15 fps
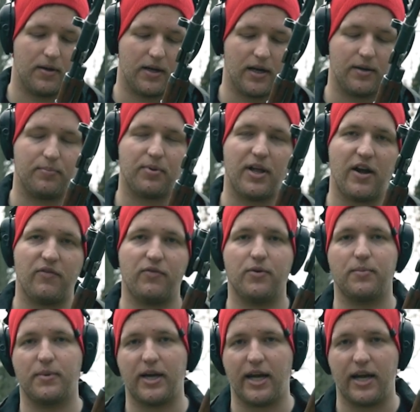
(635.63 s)
gun
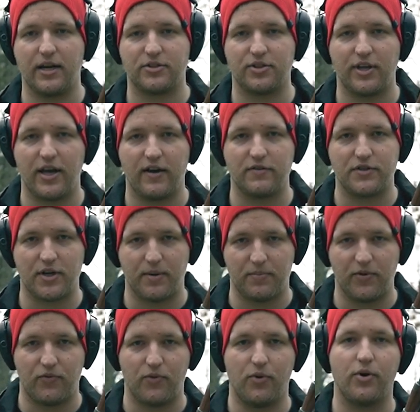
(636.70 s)
platform that I actually have shot
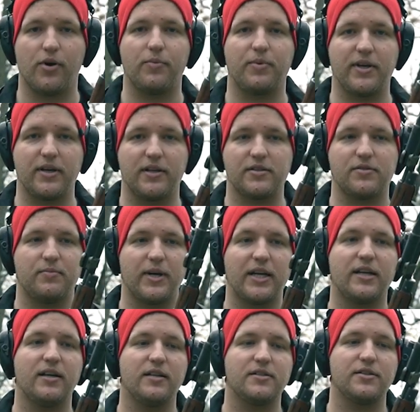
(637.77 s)
before because of my
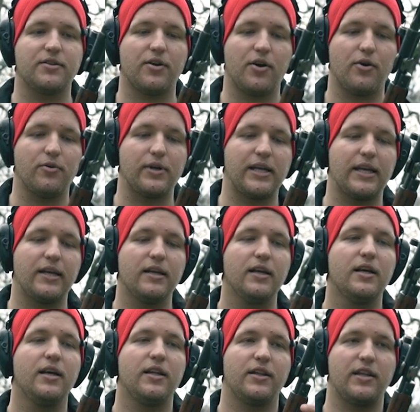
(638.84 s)
cousin owning
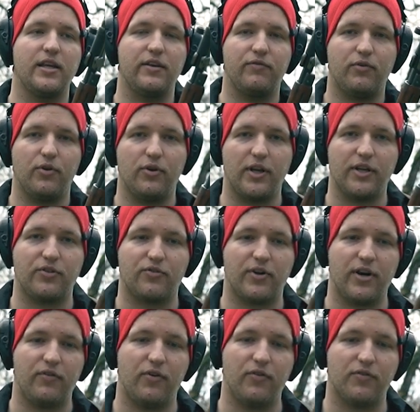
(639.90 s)
the full-length
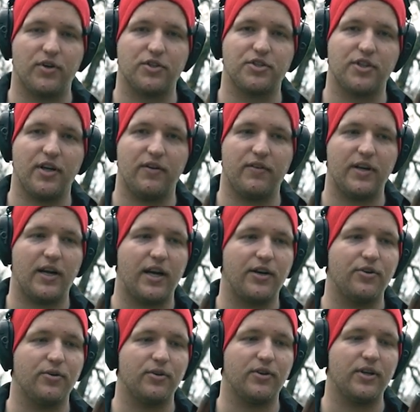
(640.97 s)
rifle version of it. I
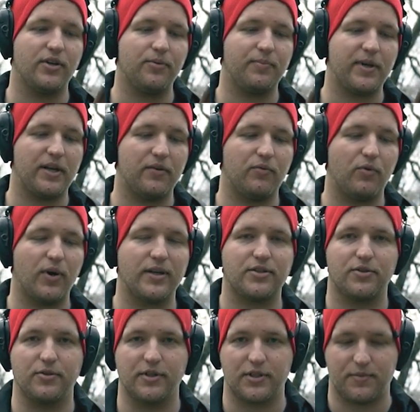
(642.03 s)
knew a little bit of what
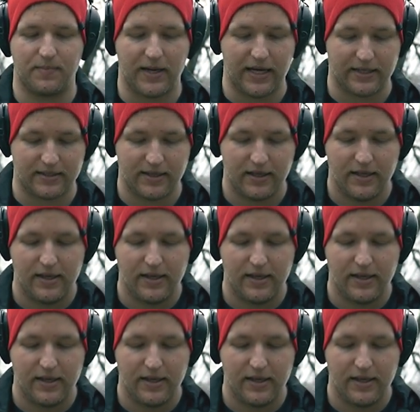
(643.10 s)
to expect.